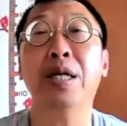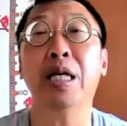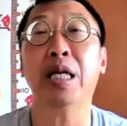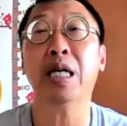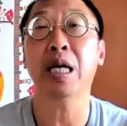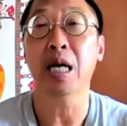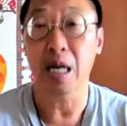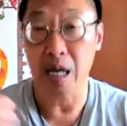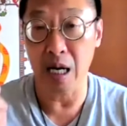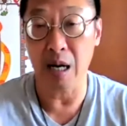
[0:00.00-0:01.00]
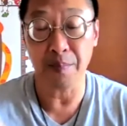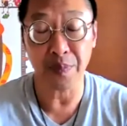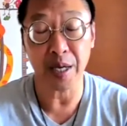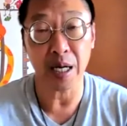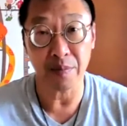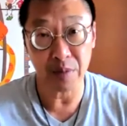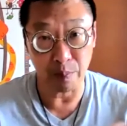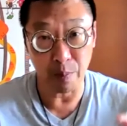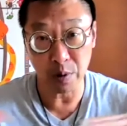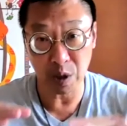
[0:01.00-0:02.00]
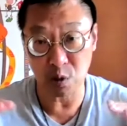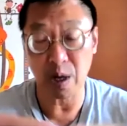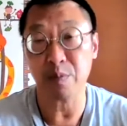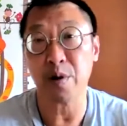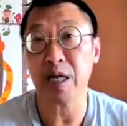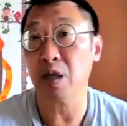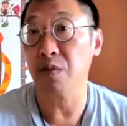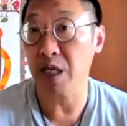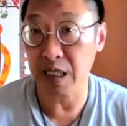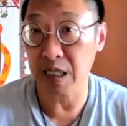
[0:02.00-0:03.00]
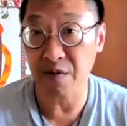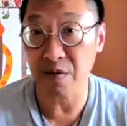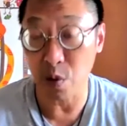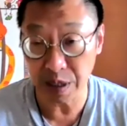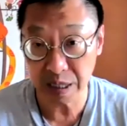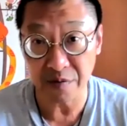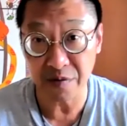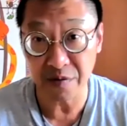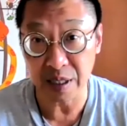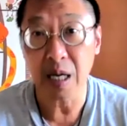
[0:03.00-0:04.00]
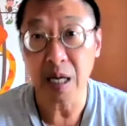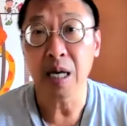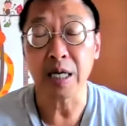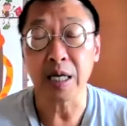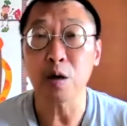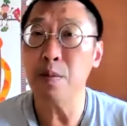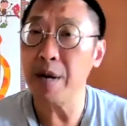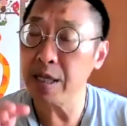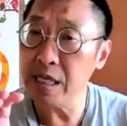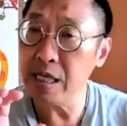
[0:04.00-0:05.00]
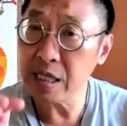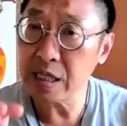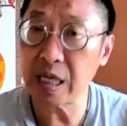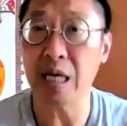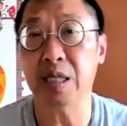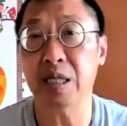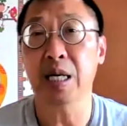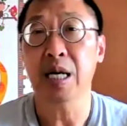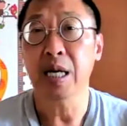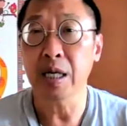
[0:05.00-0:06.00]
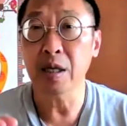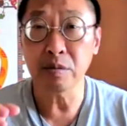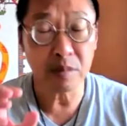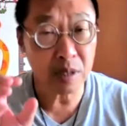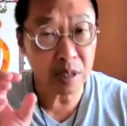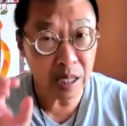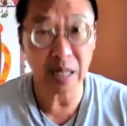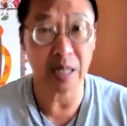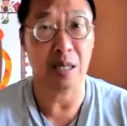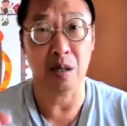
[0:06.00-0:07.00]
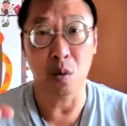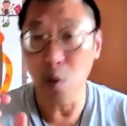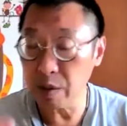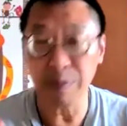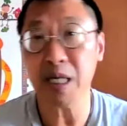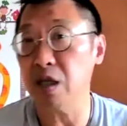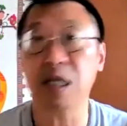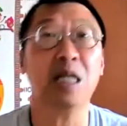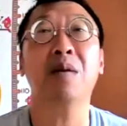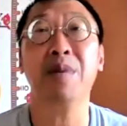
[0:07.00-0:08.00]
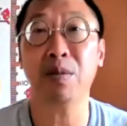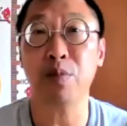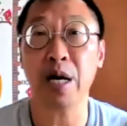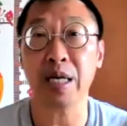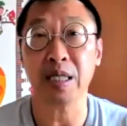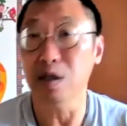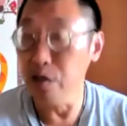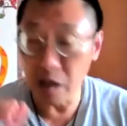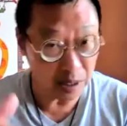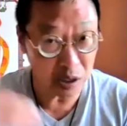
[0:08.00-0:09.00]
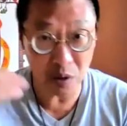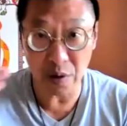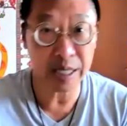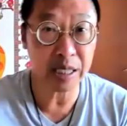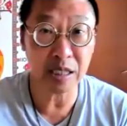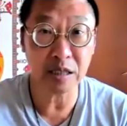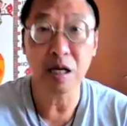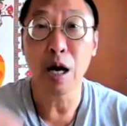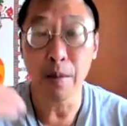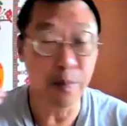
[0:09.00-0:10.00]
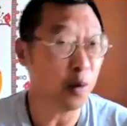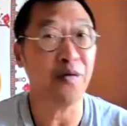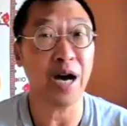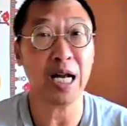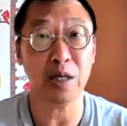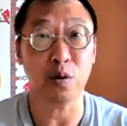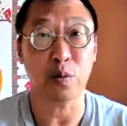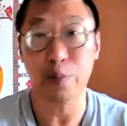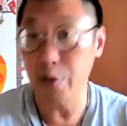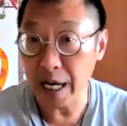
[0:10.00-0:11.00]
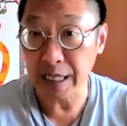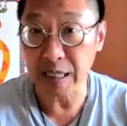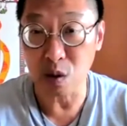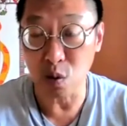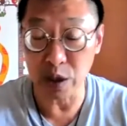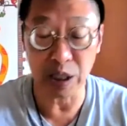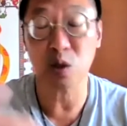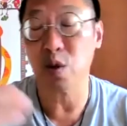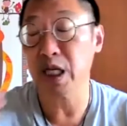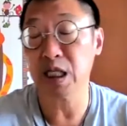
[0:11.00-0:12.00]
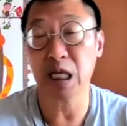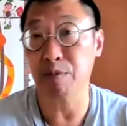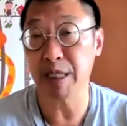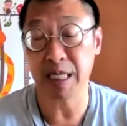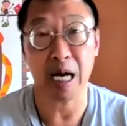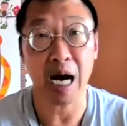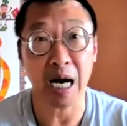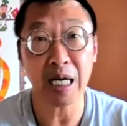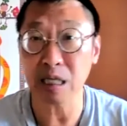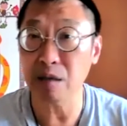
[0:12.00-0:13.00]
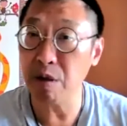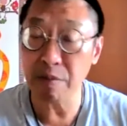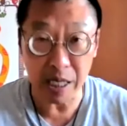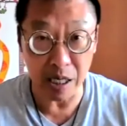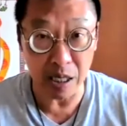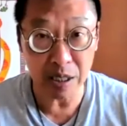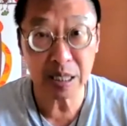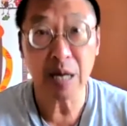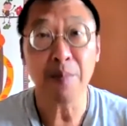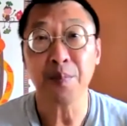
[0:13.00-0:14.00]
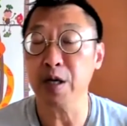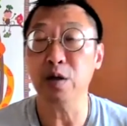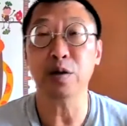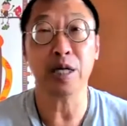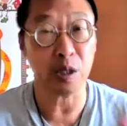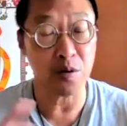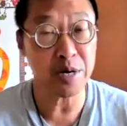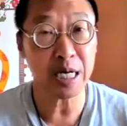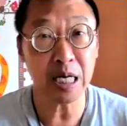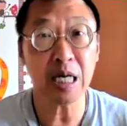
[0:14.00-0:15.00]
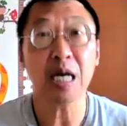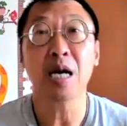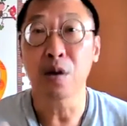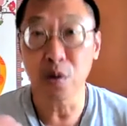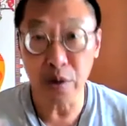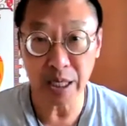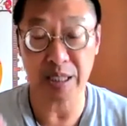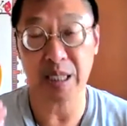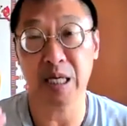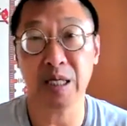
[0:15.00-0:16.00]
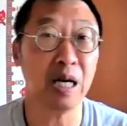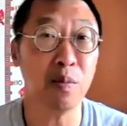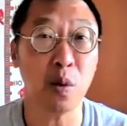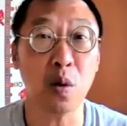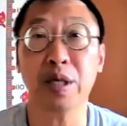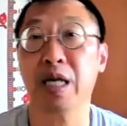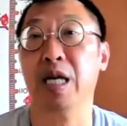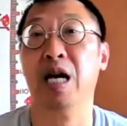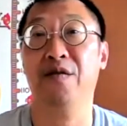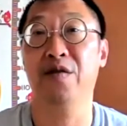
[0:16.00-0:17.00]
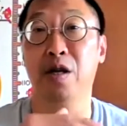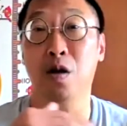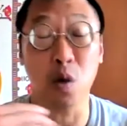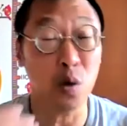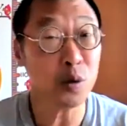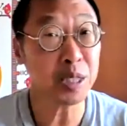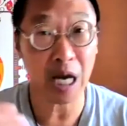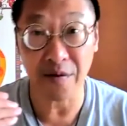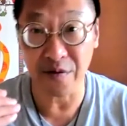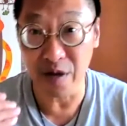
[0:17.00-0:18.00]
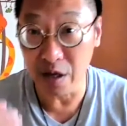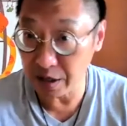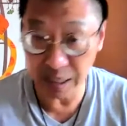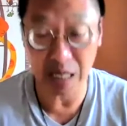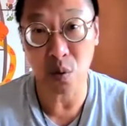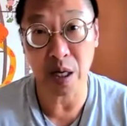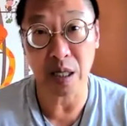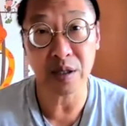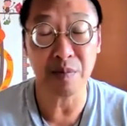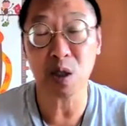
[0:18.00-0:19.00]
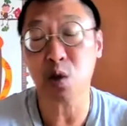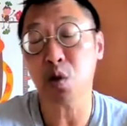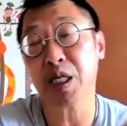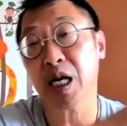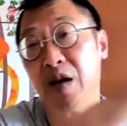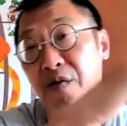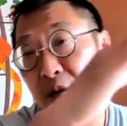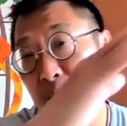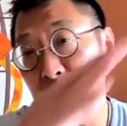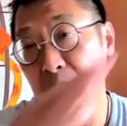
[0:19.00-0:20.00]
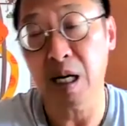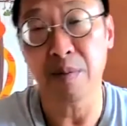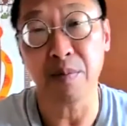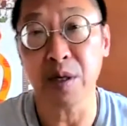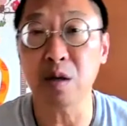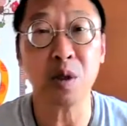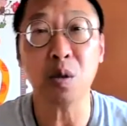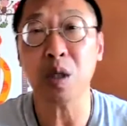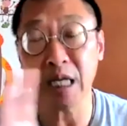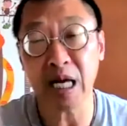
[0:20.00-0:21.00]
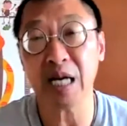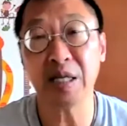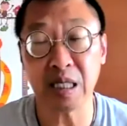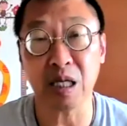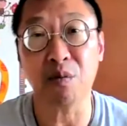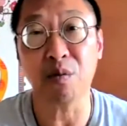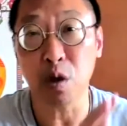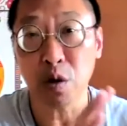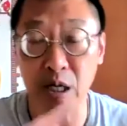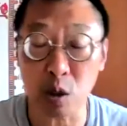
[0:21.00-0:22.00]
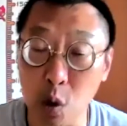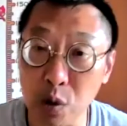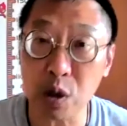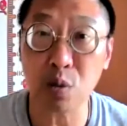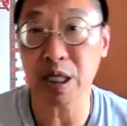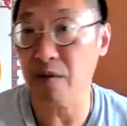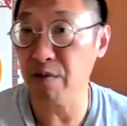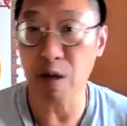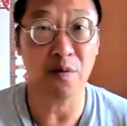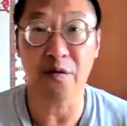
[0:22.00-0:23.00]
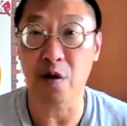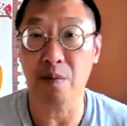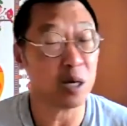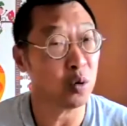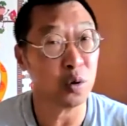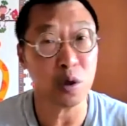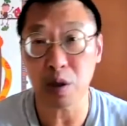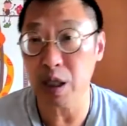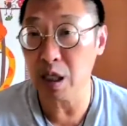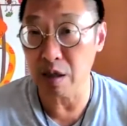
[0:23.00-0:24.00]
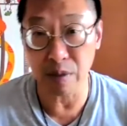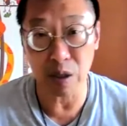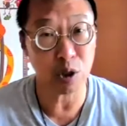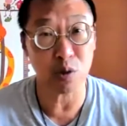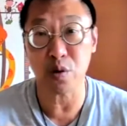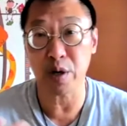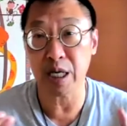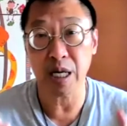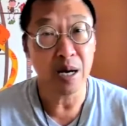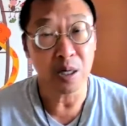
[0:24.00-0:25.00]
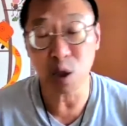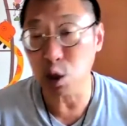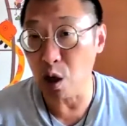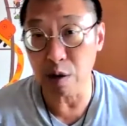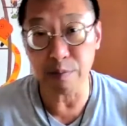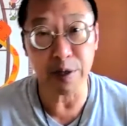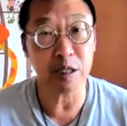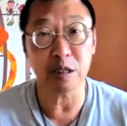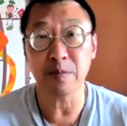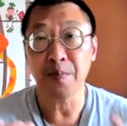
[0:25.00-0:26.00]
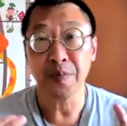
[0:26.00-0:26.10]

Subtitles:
the supposed strike price of 37.7. But in this case, that would be the determined price, not the theoretical book value price, which is 26% higher, simply because, historically, REITs in Singapore those that have not done well, that means those that have so in the last 6 years, we look at those REITs that have not performed, like OUE Commercial REIT, Soybill,